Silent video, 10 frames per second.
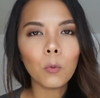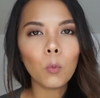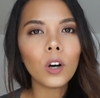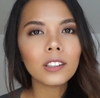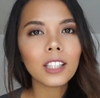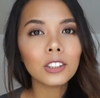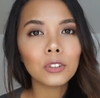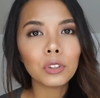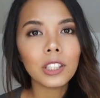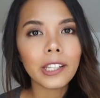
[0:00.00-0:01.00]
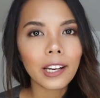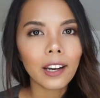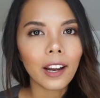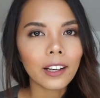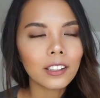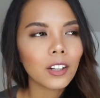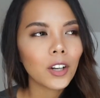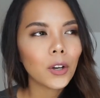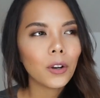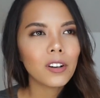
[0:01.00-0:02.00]
what not to eat at night.
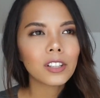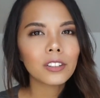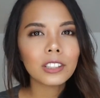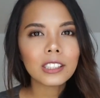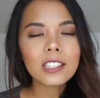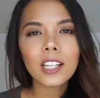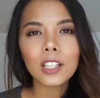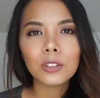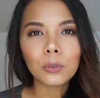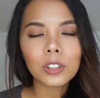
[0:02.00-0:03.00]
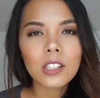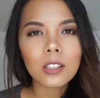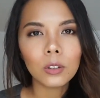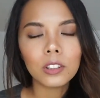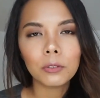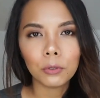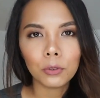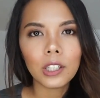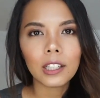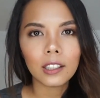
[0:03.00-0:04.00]
Koreans say don't eat salty
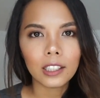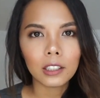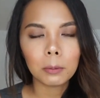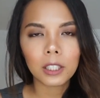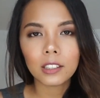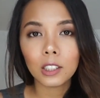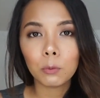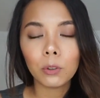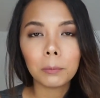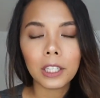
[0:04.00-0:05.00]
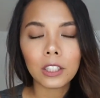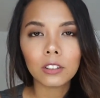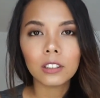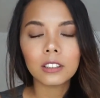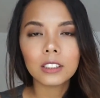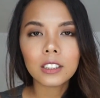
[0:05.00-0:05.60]
food at night because it will make your